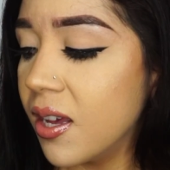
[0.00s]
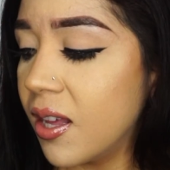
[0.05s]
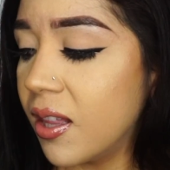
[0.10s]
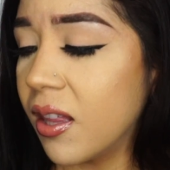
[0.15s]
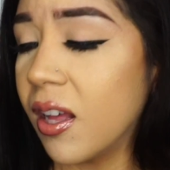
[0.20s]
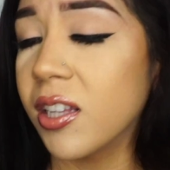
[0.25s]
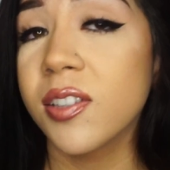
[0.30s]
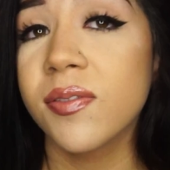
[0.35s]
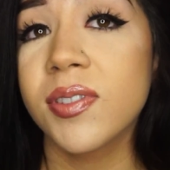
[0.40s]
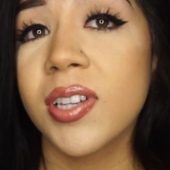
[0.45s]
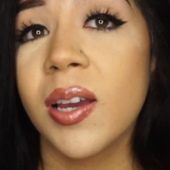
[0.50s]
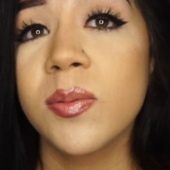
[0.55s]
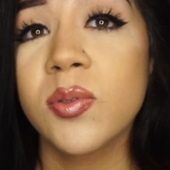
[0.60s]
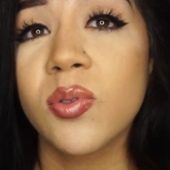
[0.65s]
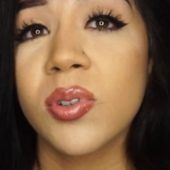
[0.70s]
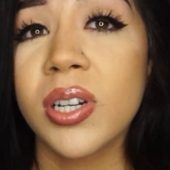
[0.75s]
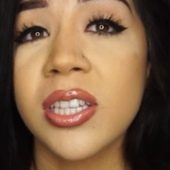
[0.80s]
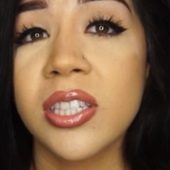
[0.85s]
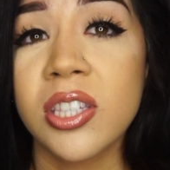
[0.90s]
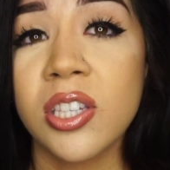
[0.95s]
Lots of times
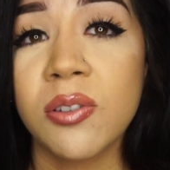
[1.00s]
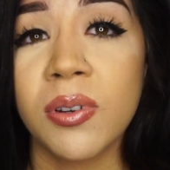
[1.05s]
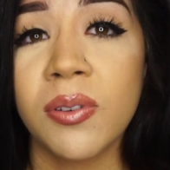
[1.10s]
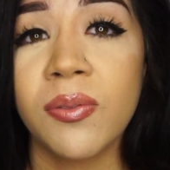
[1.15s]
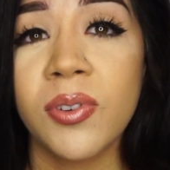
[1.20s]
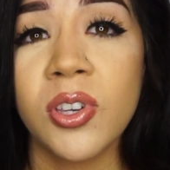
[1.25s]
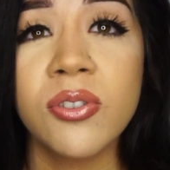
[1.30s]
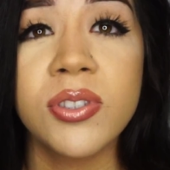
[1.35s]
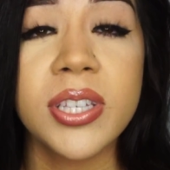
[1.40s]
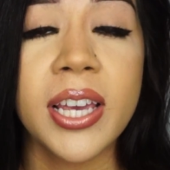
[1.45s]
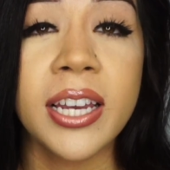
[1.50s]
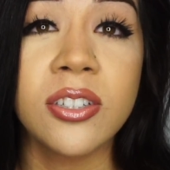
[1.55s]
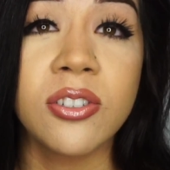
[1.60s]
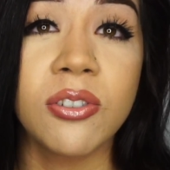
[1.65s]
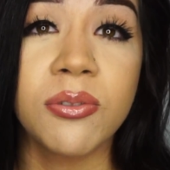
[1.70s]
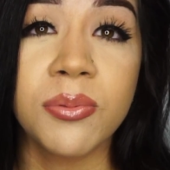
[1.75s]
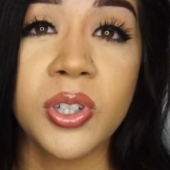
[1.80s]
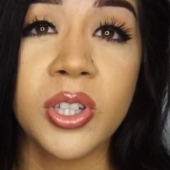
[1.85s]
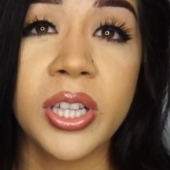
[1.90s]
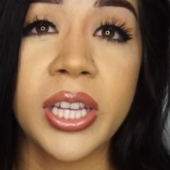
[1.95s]
when I see reviews, I
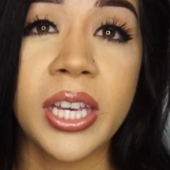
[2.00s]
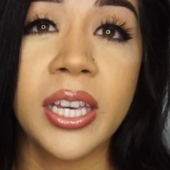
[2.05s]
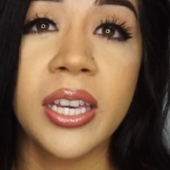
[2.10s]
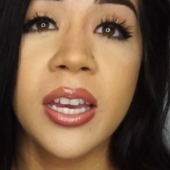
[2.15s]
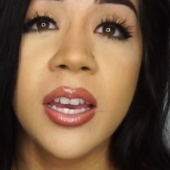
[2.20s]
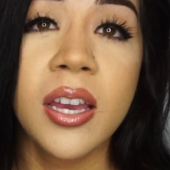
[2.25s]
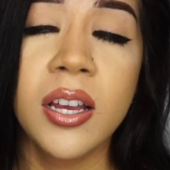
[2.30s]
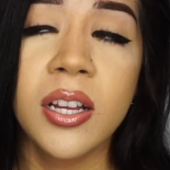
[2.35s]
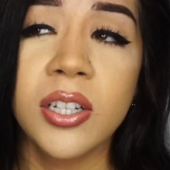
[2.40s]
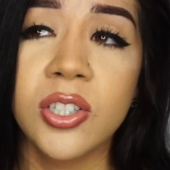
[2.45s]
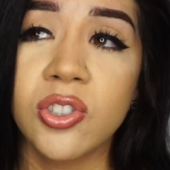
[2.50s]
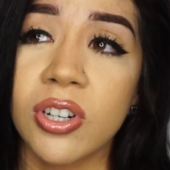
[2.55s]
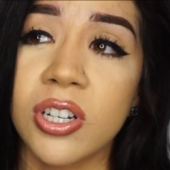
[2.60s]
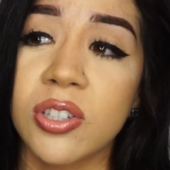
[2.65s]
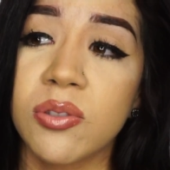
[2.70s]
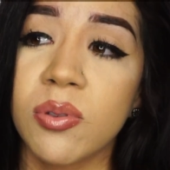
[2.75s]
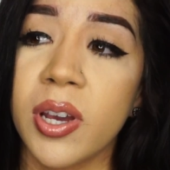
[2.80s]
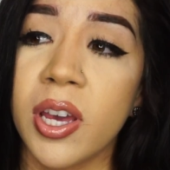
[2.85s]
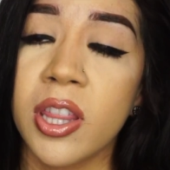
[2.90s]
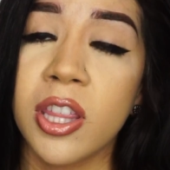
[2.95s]
don't really
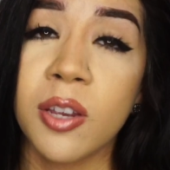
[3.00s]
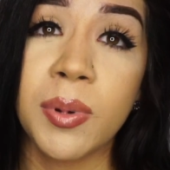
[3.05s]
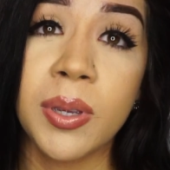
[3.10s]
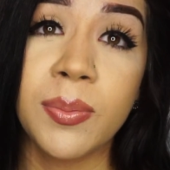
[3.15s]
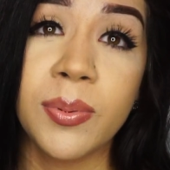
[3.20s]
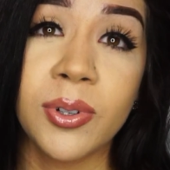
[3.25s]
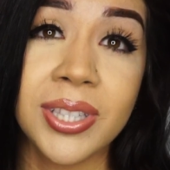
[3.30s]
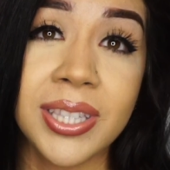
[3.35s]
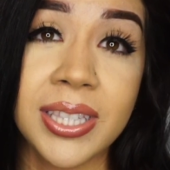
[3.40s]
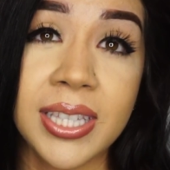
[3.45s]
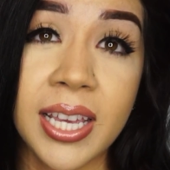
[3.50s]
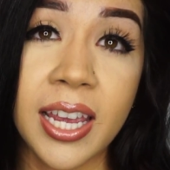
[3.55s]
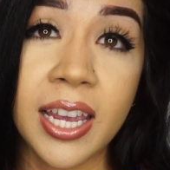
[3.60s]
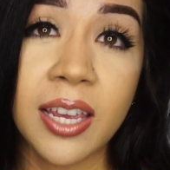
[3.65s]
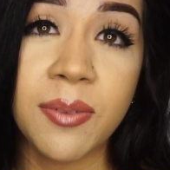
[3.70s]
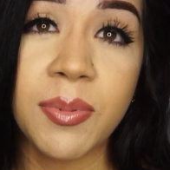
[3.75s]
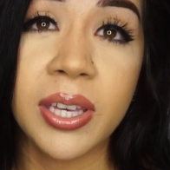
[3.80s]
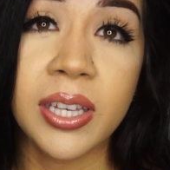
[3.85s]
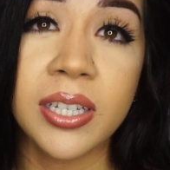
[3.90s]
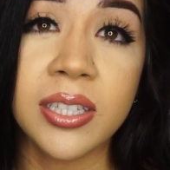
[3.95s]
trust what other people
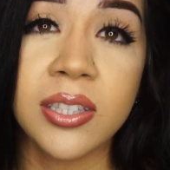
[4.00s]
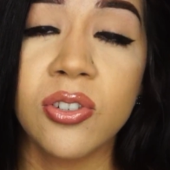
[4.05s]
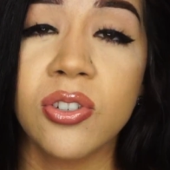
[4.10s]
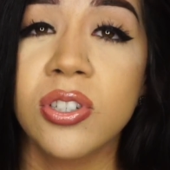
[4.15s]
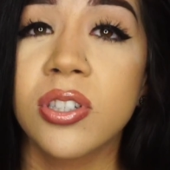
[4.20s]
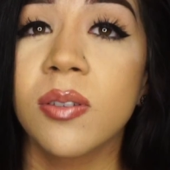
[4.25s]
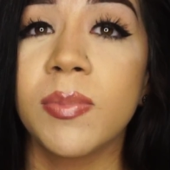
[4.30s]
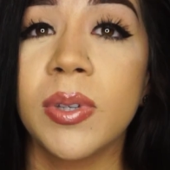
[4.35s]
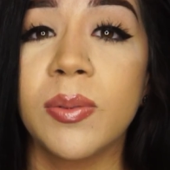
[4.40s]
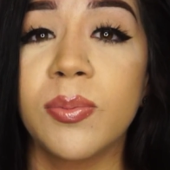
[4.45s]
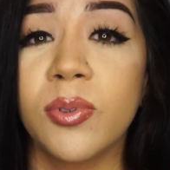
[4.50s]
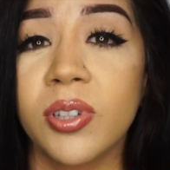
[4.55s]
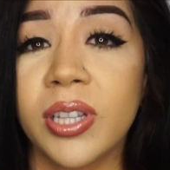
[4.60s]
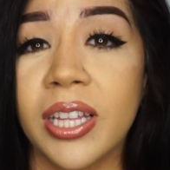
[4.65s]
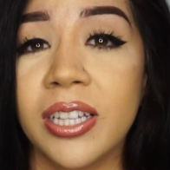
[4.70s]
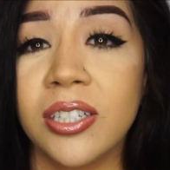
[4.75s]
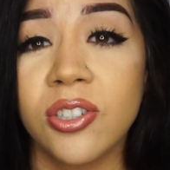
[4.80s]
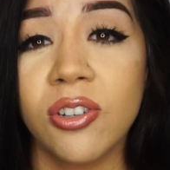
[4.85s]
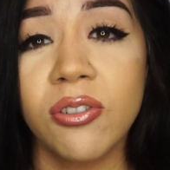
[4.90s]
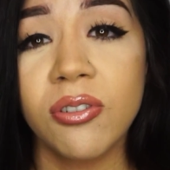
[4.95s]
say, because there's some people
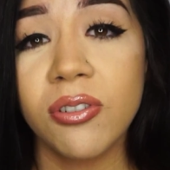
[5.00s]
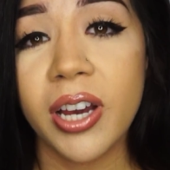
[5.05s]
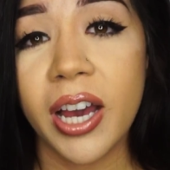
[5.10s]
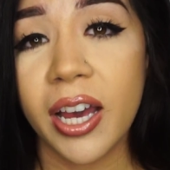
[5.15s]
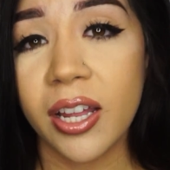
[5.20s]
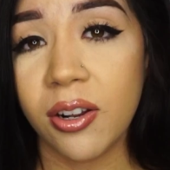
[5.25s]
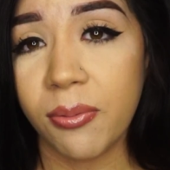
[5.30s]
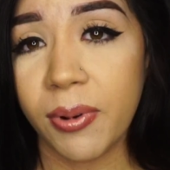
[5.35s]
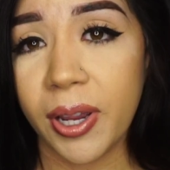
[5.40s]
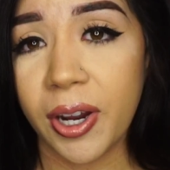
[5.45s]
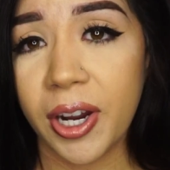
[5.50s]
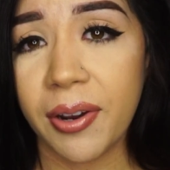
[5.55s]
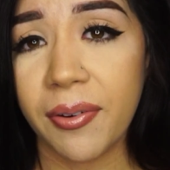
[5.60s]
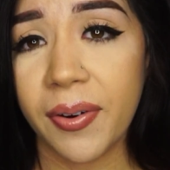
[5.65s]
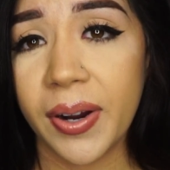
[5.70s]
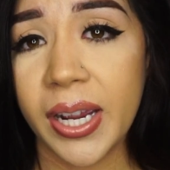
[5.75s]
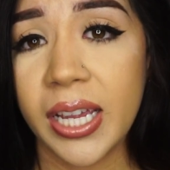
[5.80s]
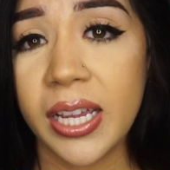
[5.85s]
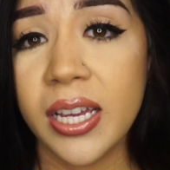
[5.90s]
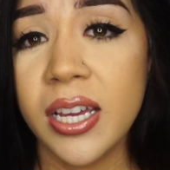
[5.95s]
that don't know how to wear it
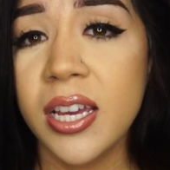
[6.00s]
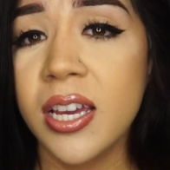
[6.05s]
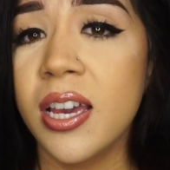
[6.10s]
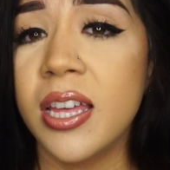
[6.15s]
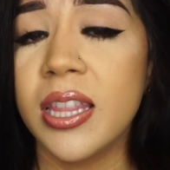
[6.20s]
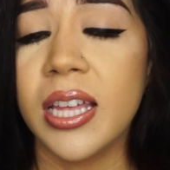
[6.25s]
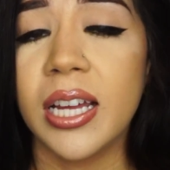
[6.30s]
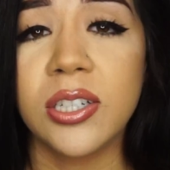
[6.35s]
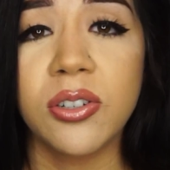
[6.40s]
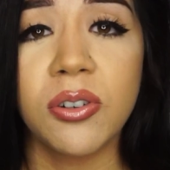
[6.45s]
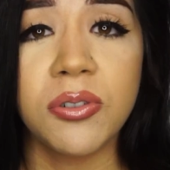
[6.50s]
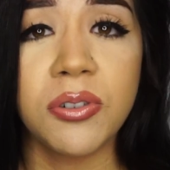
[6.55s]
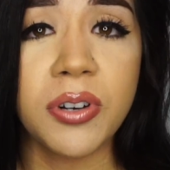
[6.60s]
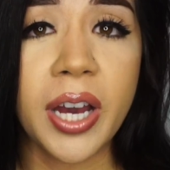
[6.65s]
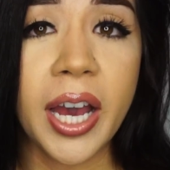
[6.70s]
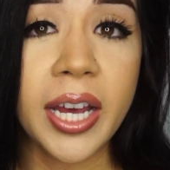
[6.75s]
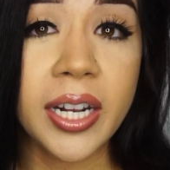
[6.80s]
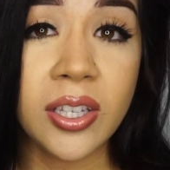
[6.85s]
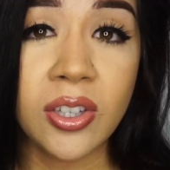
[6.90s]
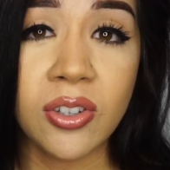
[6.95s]
right, that don't know
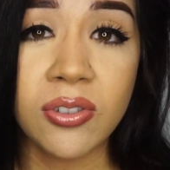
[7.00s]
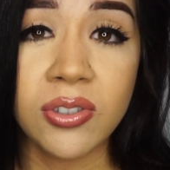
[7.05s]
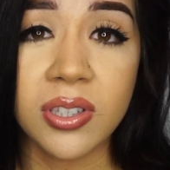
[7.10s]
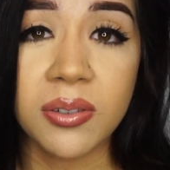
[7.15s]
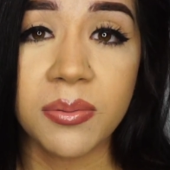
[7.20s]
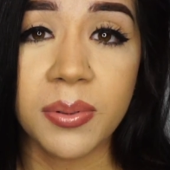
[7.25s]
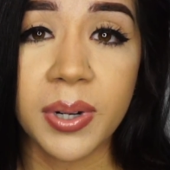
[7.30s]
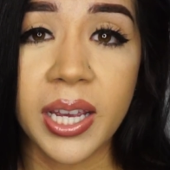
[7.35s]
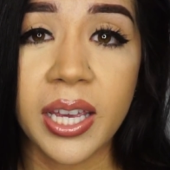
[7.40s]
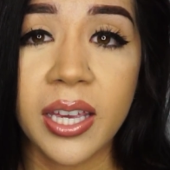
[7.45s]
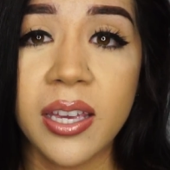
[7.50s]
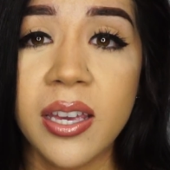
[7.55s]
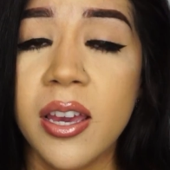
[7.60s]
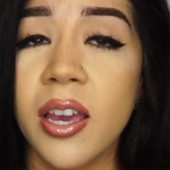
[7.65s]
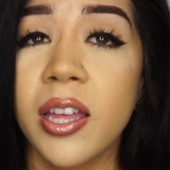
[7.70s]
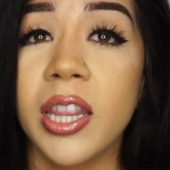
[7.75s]
how to use it right.